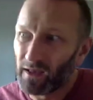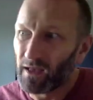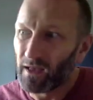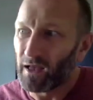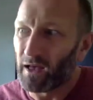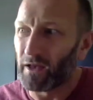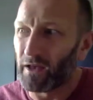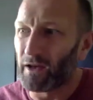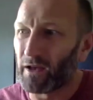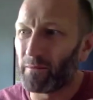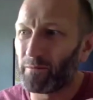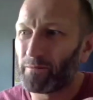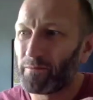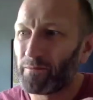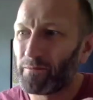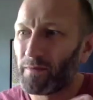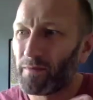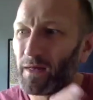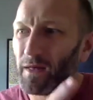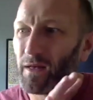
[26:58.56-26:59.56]

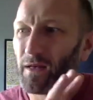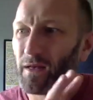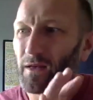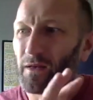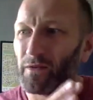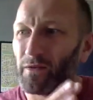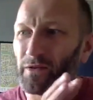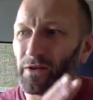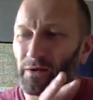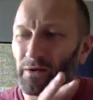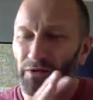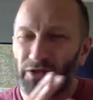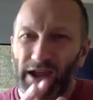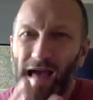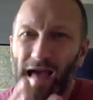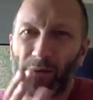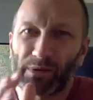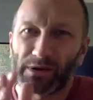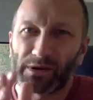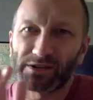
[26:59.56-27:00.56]
the
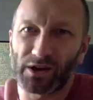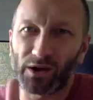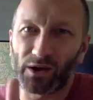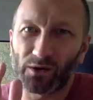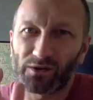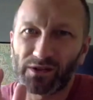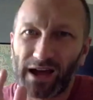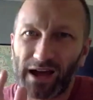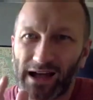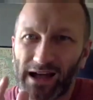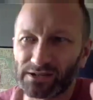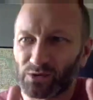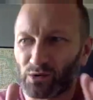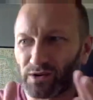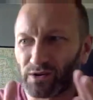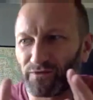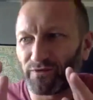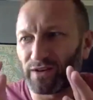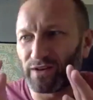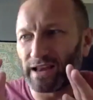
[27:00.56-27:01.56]
episode that sort
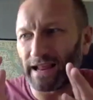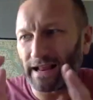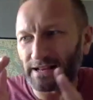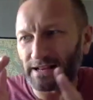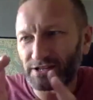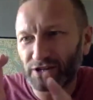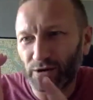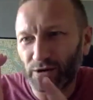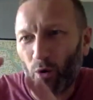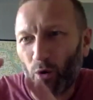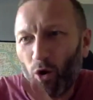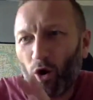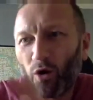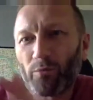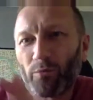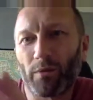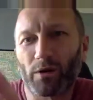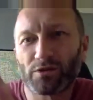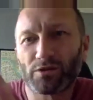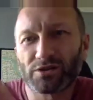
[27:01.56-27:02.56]
of leads you
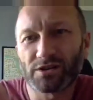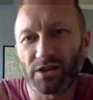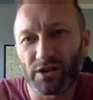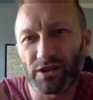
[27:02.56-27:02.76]
almost to the